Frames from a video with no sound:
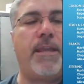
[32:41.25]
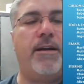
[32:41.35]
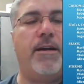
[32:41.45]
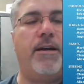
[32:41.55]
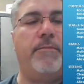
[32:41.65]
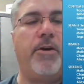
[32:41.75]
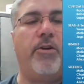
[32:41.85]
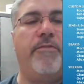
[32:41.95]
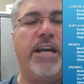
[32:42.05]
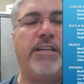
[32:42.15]

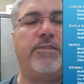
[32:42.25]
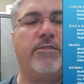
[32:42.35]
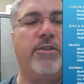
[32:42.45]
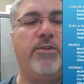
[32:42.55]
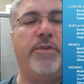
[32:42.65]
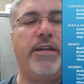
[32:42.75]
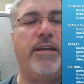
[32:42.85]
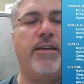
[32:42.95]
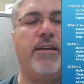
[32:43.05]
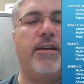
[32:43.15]
motivational
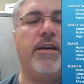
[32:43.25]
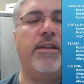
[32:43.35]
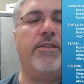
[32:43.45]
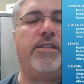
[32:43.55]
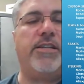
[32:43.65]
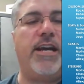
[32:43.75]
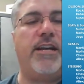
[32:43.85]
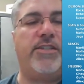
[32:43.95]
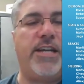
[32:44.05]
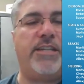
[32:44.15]
tubing, the
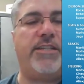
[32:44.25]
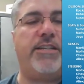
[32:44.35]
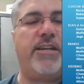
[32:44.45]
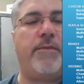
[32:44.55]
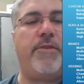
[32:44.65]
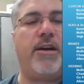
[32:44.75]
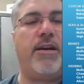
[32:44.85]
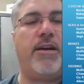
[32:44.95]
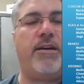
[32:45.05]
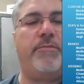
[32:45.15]

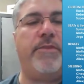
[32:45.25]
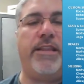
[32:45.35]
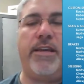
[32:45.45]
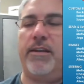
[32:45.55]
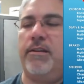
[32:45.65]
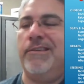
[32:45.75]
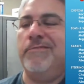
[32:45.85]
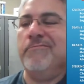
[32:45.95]
chassishop.com, and then